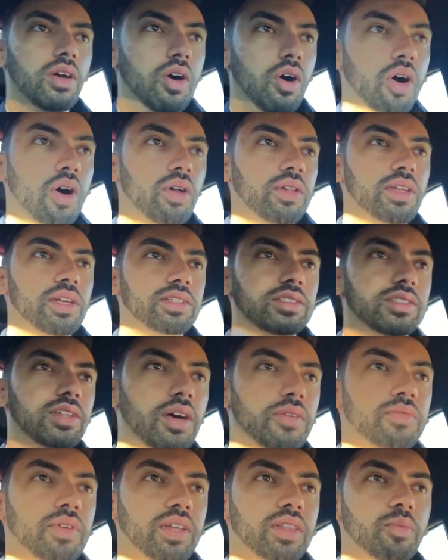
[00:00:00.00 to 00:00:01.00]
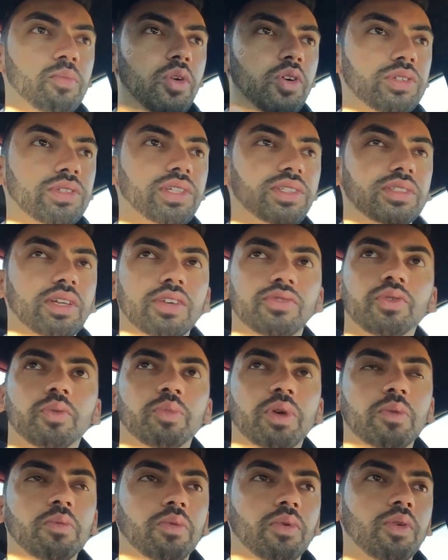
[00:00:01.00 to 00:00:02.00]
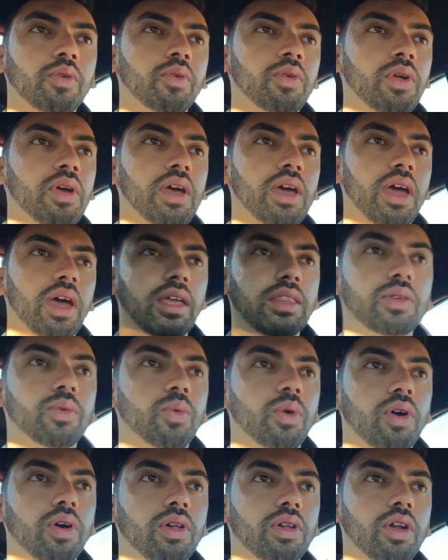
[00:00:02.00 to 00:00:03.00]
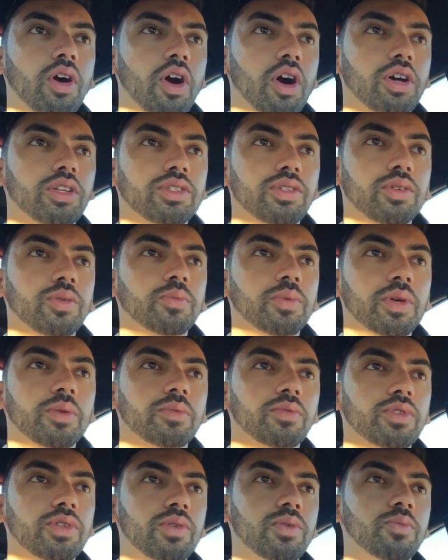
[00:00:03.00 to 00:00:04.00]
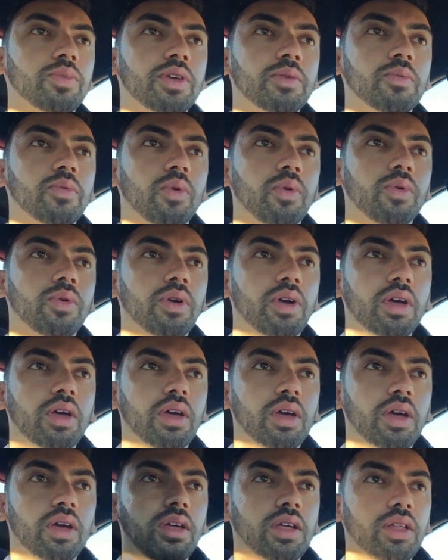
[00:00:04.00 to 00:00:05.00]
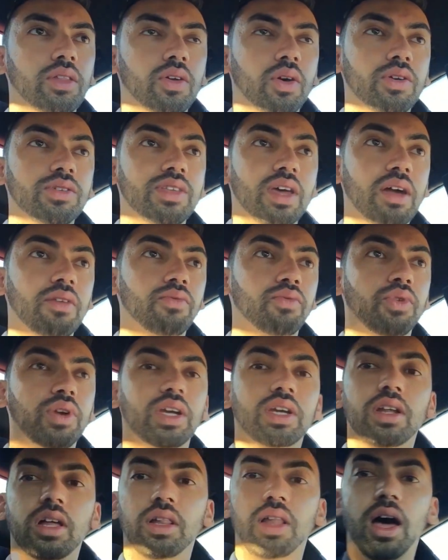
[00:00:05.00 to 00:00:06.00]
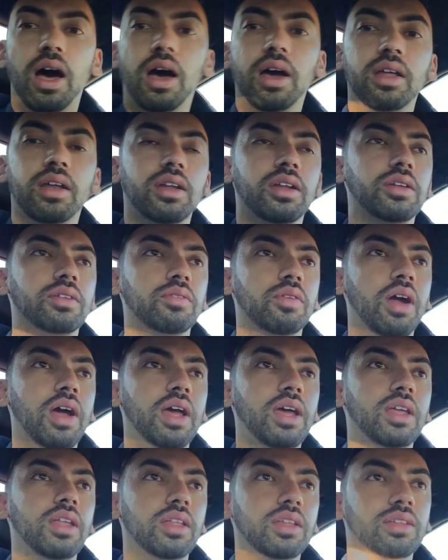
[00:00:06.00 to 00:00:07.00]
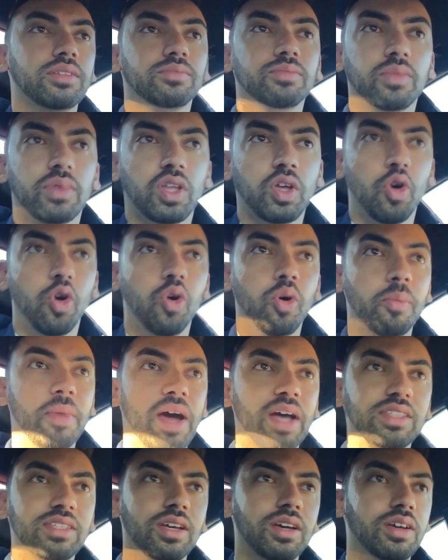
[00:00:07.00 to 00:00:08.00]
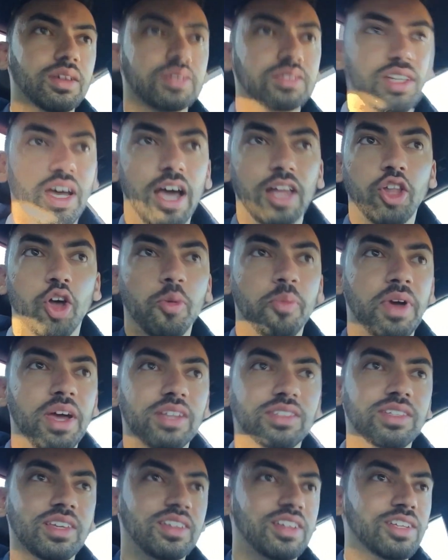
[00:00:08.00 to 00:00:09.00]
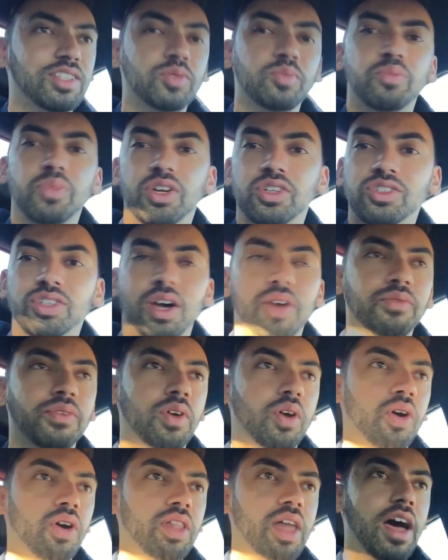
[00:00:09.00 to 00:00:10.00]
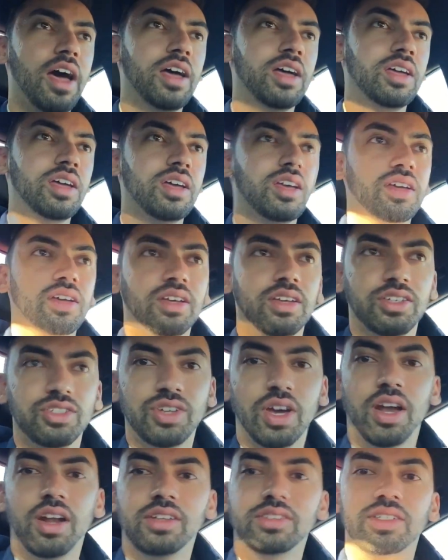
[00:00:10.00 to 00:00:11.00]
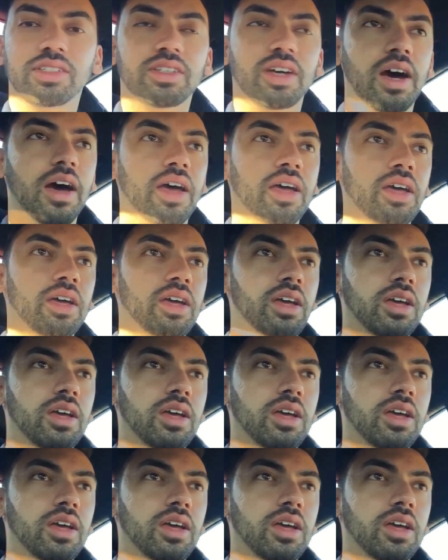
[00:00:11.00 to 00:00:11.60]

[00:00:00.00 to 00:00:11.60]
All this stuff. Like, the most successful people in the world are two people. Those that read a lot, right? Going back to Ty Lopez and his bookshelf and all that. Shout out to Ty.